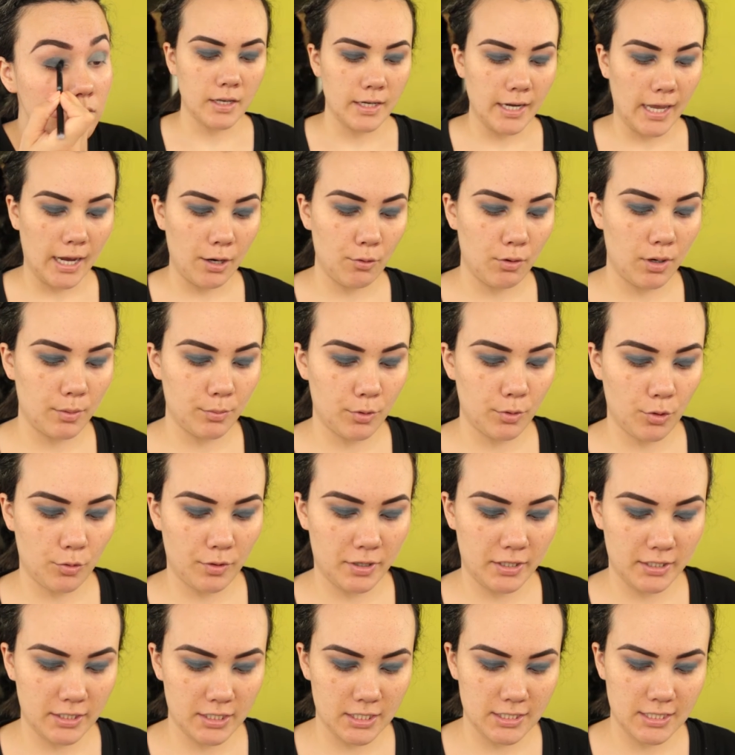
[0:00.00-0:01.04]
Now I'm
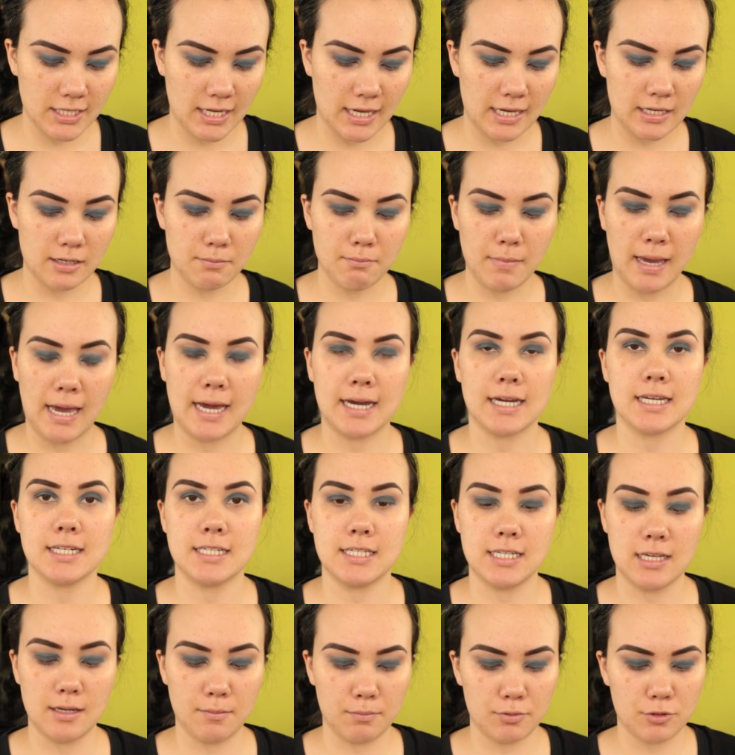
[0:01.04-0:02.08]
going to take MAC
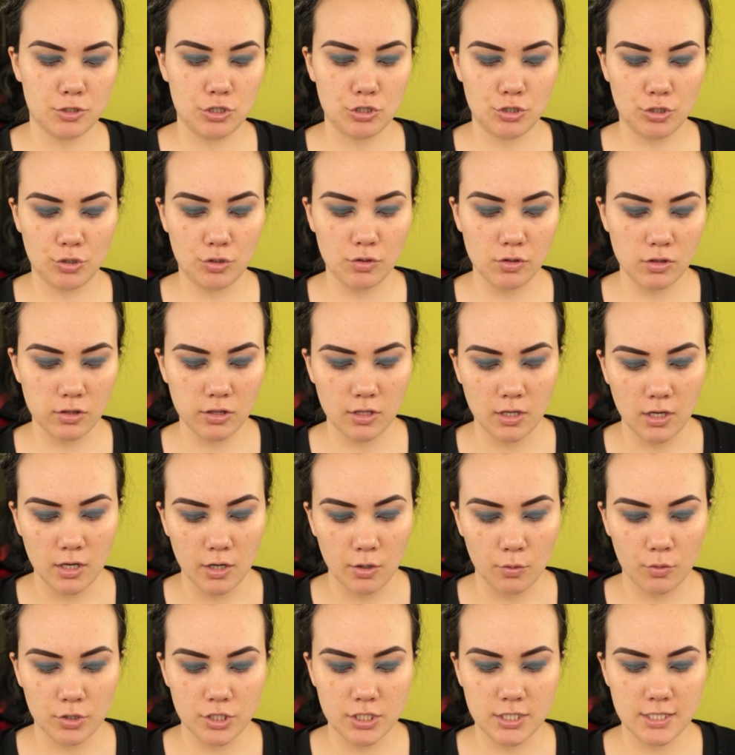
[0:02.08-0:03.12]
Deep Truth,
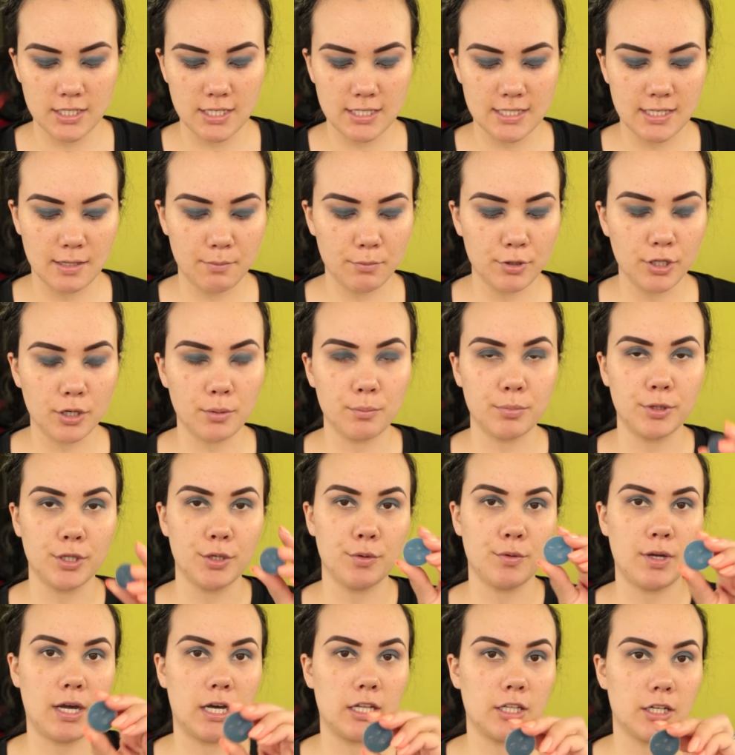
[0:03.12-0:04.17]
which is a similar blue
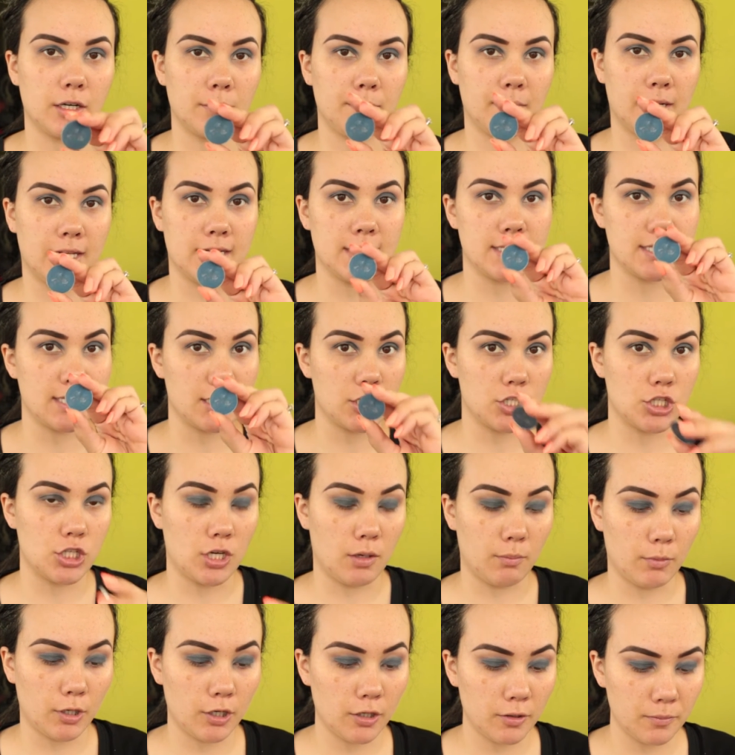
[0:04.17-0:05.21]
color, but it's a
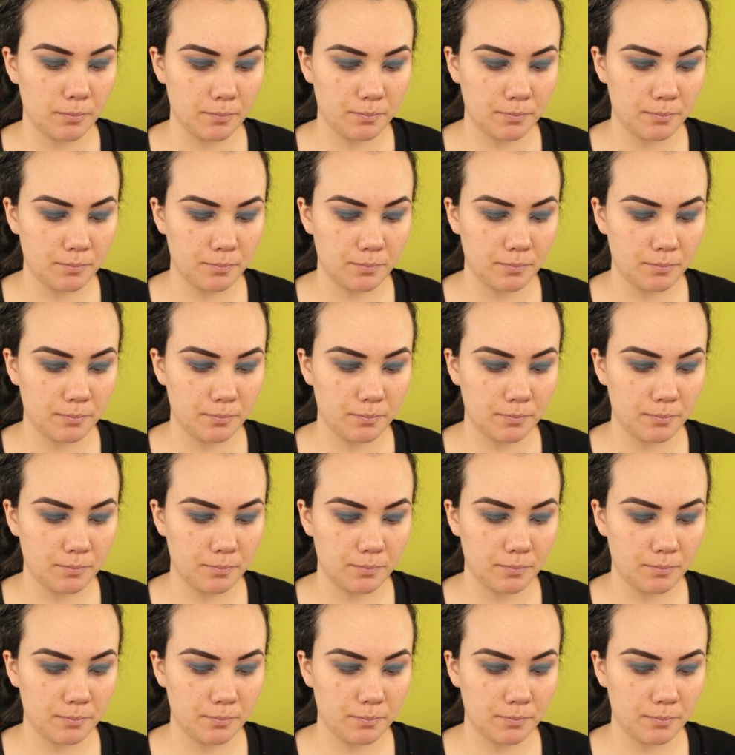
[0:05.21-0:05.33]
shimmer.